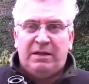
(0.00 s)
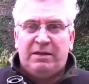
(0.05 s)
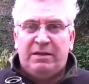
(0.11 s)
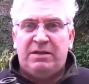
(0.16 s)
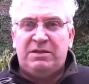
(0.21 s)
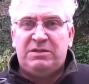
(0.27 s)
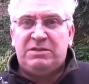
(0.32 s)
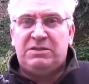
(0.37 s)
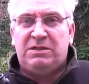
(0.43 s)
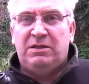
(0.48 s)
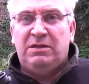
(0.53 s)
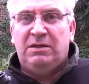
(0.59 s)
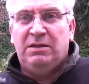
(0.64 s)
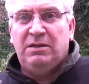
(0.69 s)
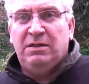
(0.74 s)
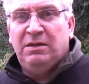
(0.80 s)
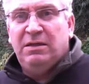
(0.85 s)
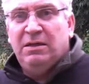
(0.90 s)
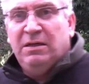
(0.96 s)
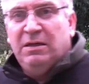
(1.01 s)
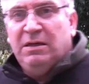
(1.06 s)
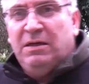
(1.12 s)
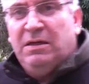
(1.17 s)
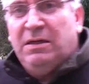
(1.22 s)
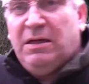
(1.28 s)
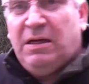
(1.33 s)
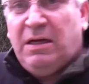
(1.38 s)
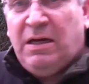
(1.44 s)
this
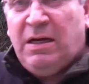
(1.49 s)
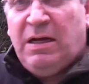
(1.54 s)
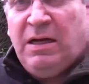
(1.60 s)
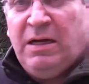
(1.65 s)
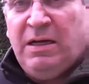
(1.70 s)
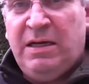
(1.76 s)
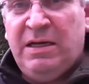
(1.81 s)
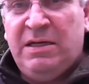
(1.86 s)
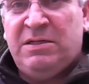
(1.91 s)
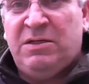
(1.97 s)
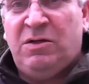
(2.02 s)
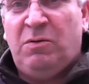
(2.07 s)
is an